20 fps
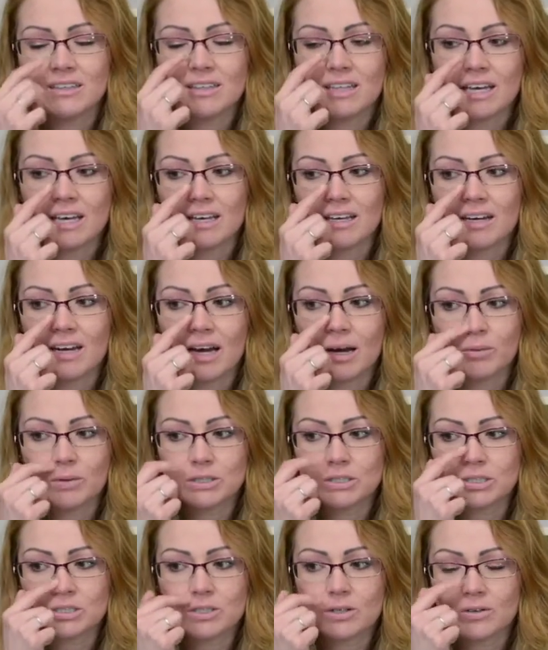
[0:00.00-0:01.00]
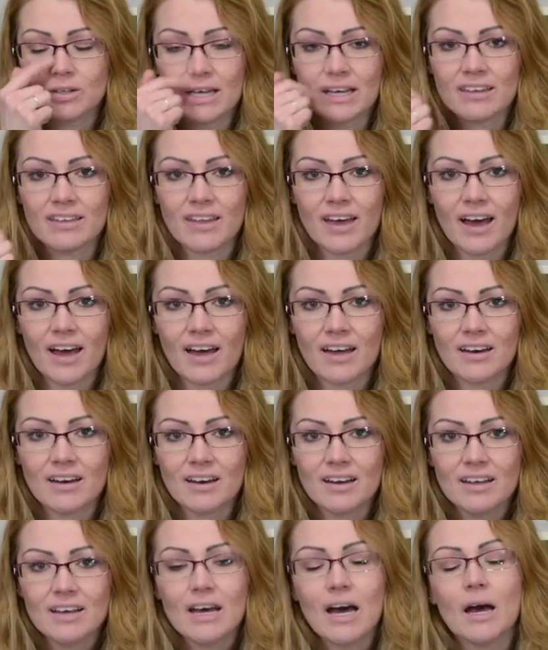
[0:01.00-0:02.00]
then I would just go like that.
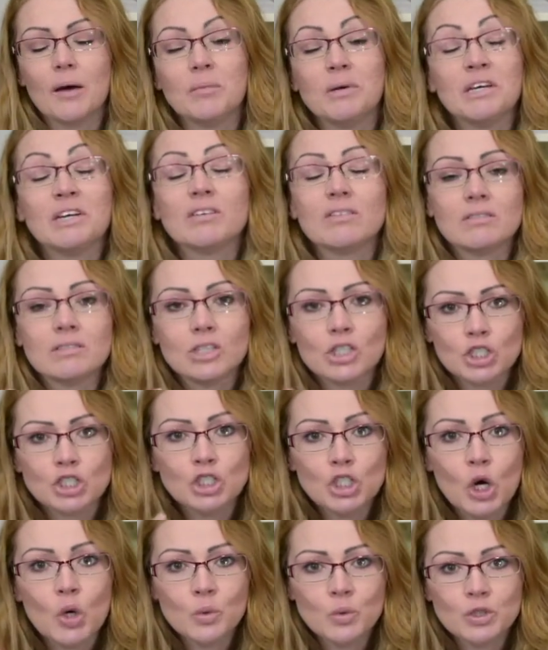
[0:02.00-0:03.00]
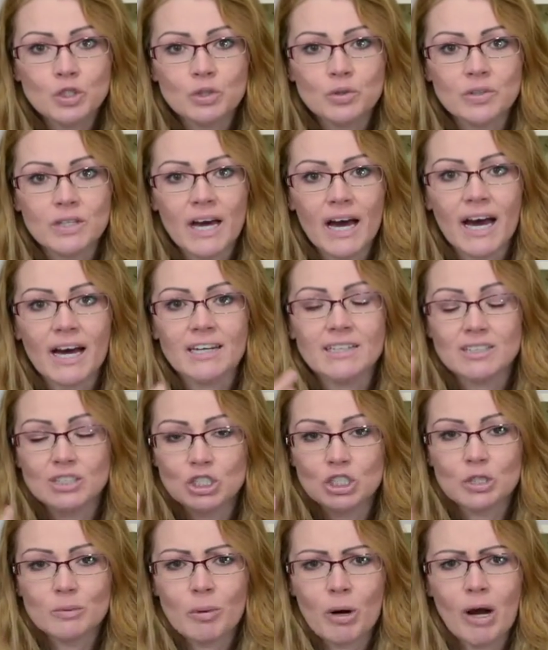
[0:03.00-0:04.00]
I mean, don't do that. You
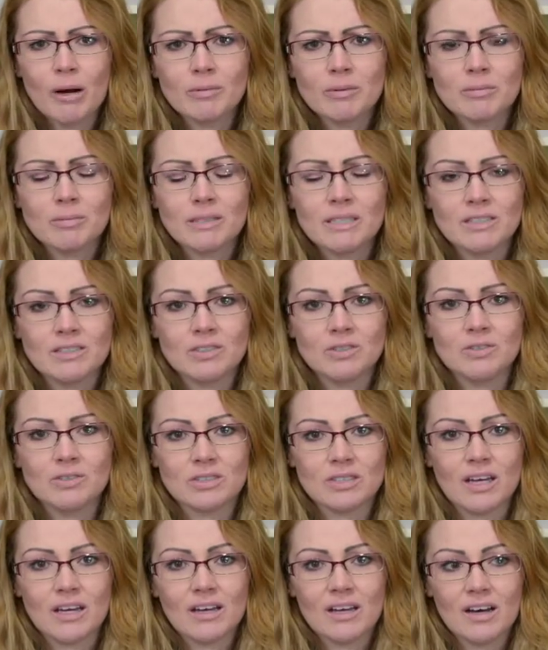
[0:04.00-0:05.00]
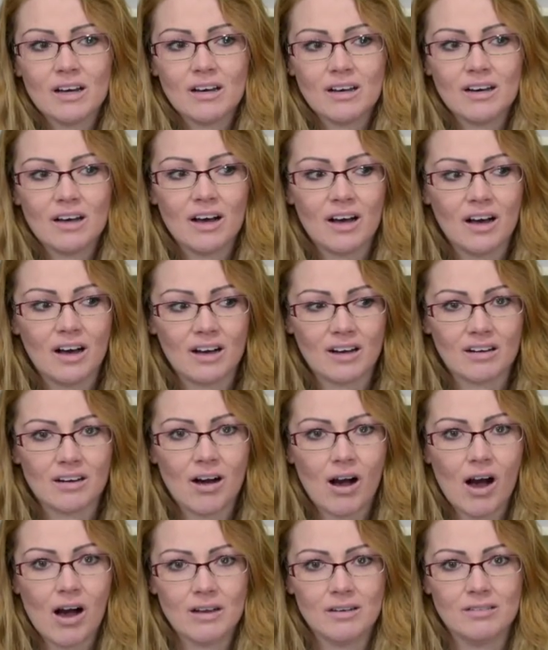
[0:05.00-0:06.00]
should probably use like a
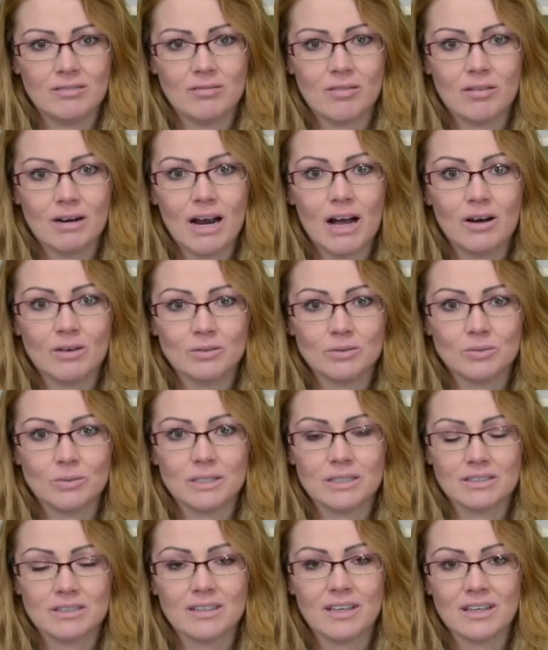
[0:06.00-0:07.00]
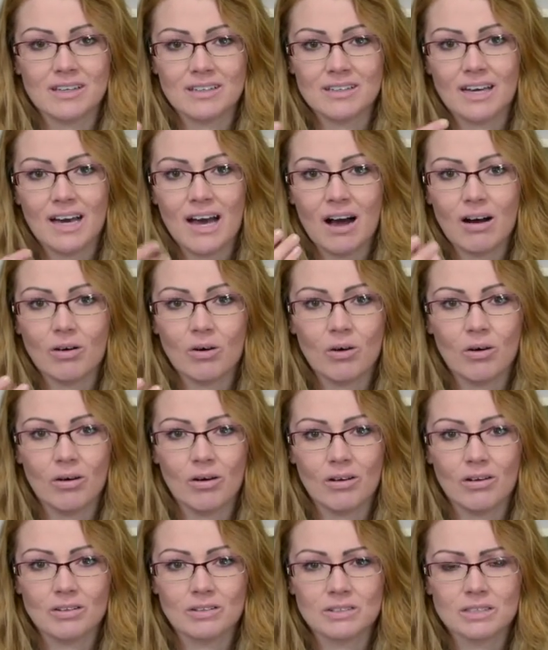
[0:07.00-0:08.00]
cotton round with like
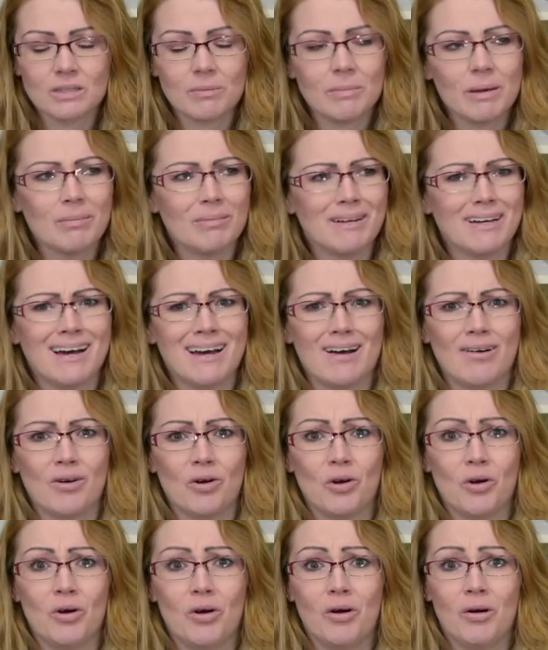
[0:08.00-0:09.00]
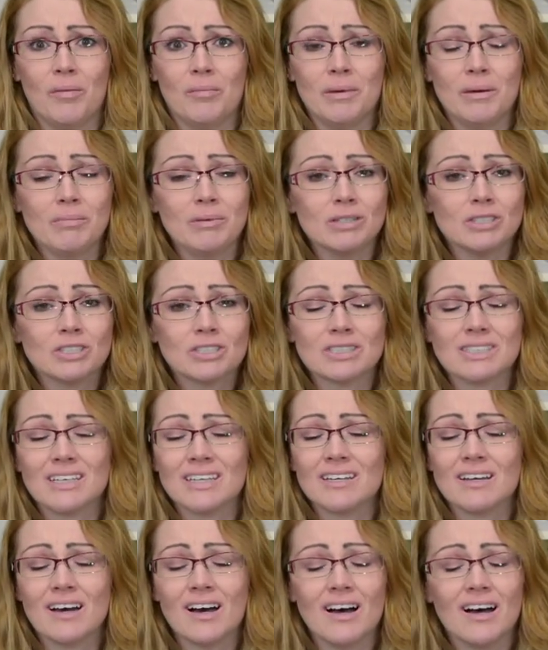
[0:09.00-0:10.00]
alcohol or so maybe not alcohol maybe just
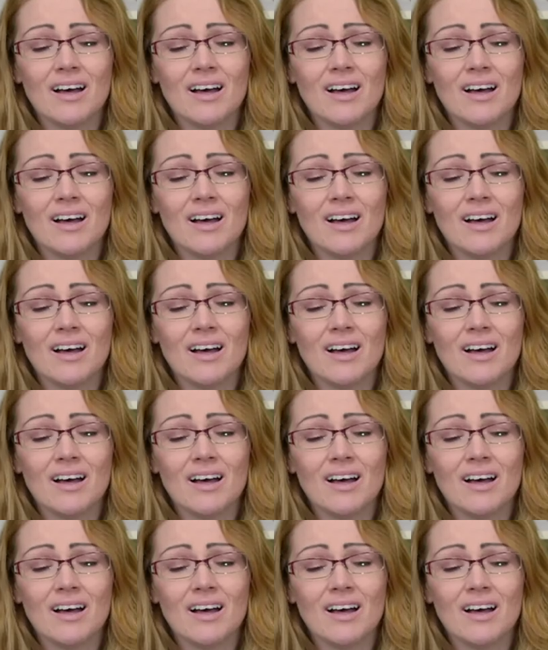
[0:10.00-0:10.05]
like